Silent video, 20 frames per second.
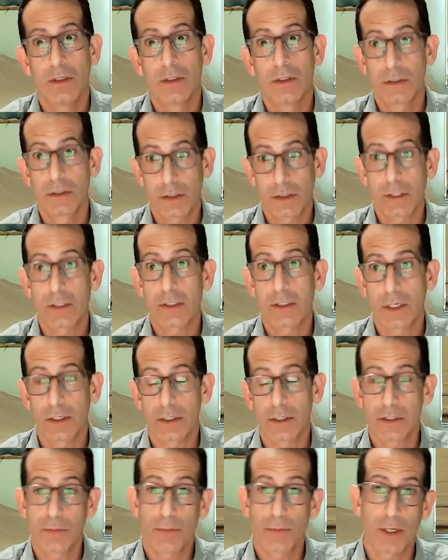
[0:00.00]
such as
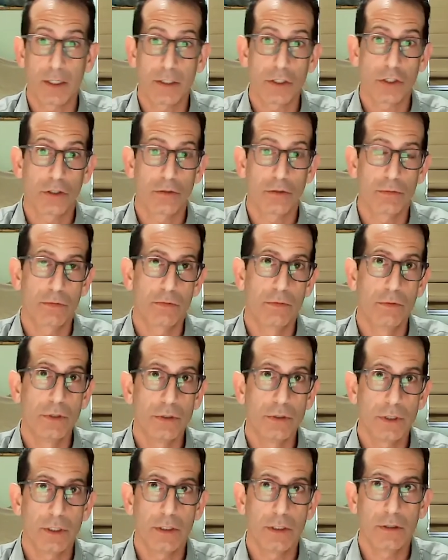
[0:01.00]
Aerospikes, are
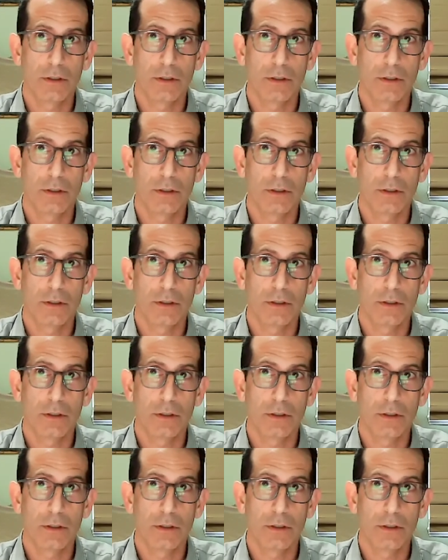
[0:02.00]
really